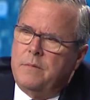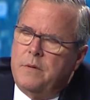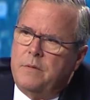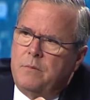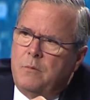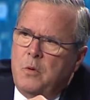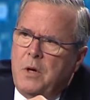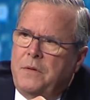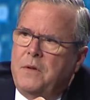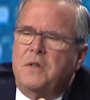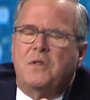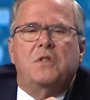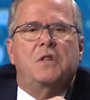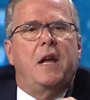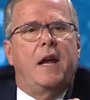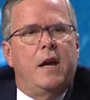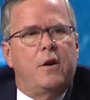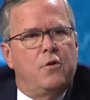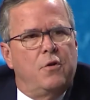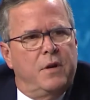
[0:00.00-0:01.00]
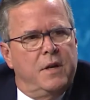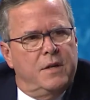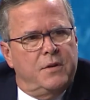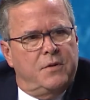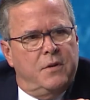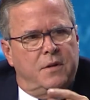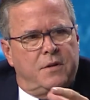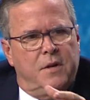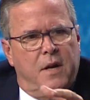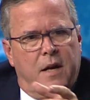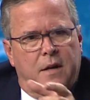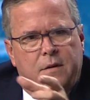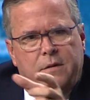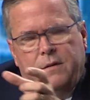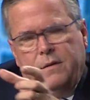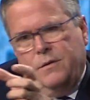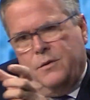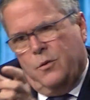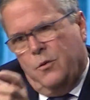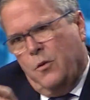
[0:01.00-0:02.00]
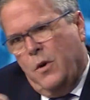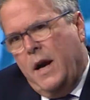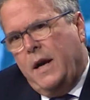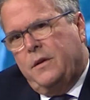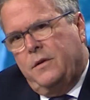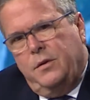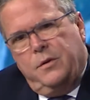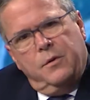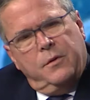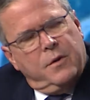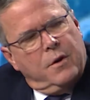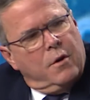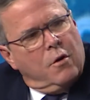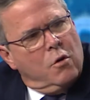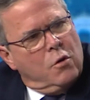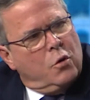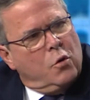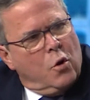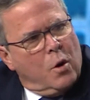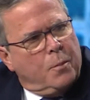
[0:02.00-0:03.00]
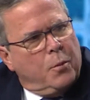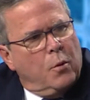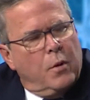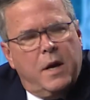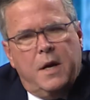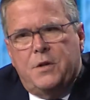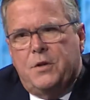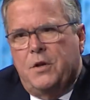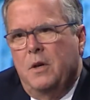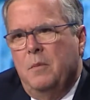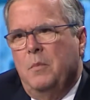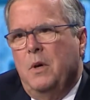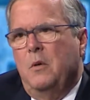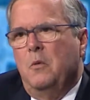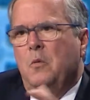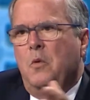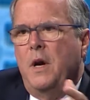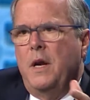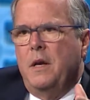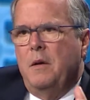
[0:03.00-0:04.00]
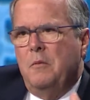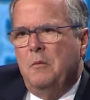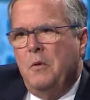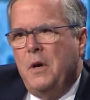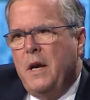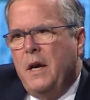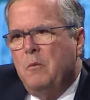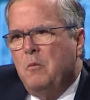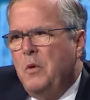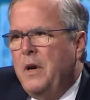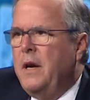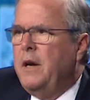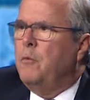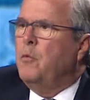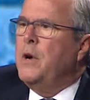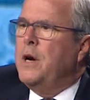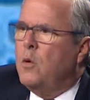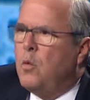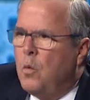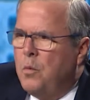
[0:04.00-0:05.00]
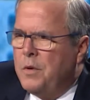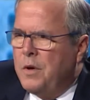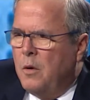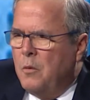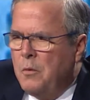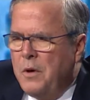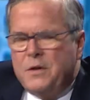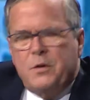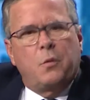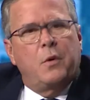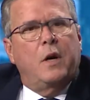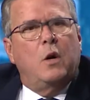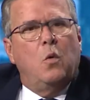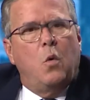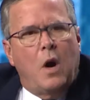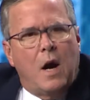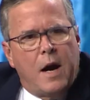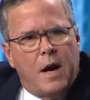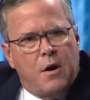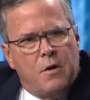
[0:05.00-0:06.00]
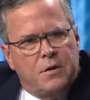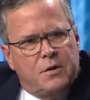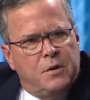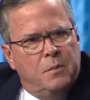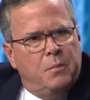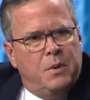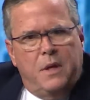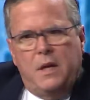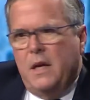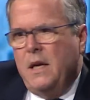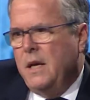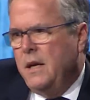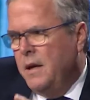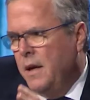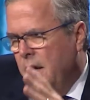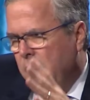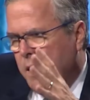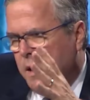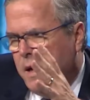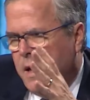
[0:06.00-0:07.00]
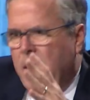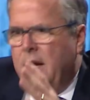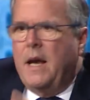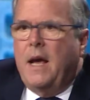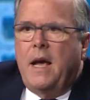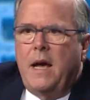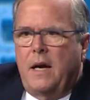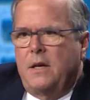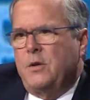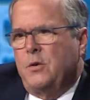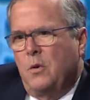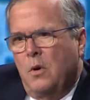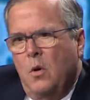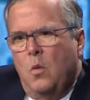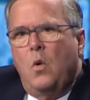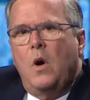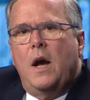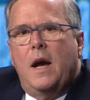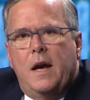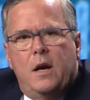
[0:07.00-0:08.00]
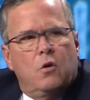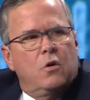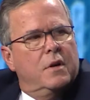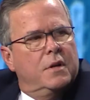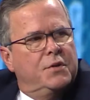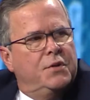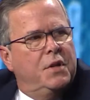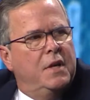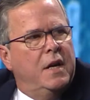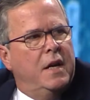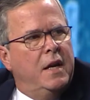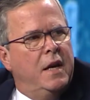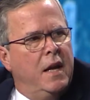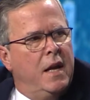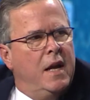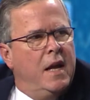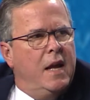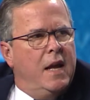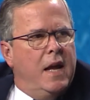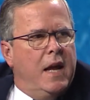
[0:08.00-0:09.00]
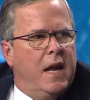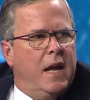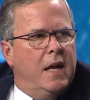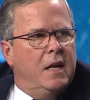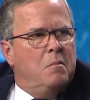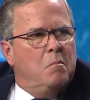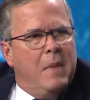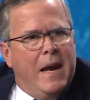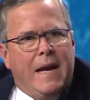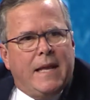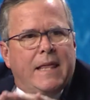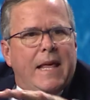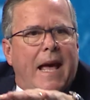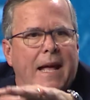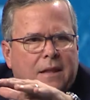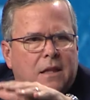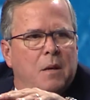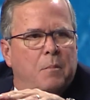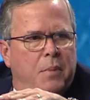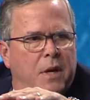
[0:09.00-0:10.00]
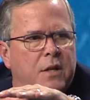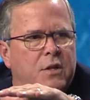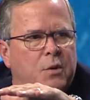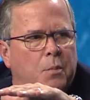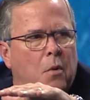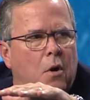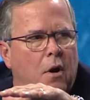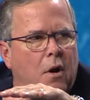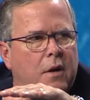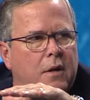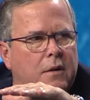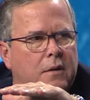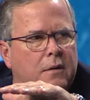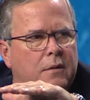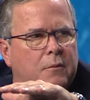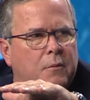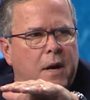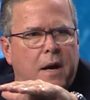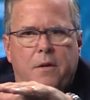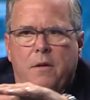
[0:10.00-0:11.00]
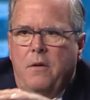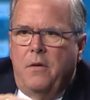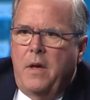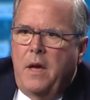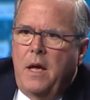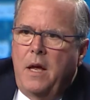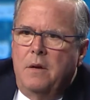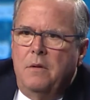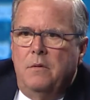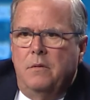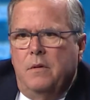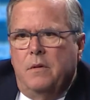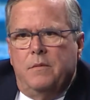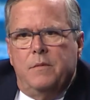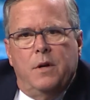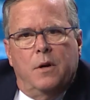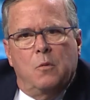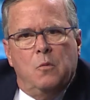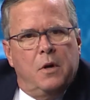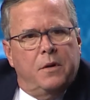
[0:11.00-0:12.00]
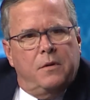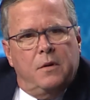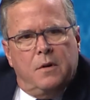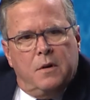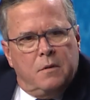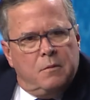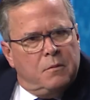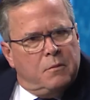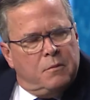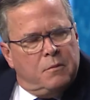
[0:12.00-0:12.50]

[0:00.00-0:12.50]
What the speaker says: what the standard is that's not direct to their own corporation, but what's required to be an X or a Y or a Z, and make that the benchmark. rather than what the